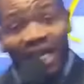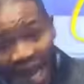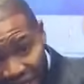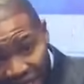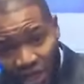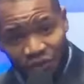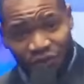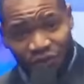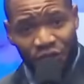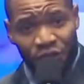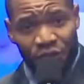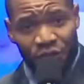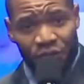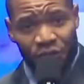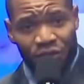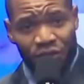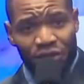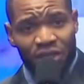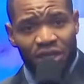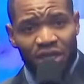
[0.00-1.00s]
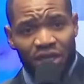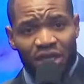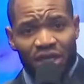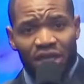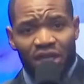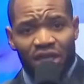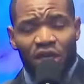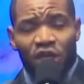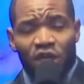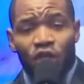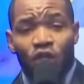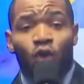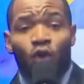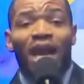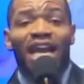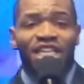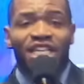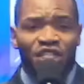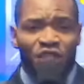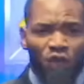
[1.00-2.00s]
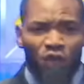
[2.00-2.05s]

gone ahead of you, you were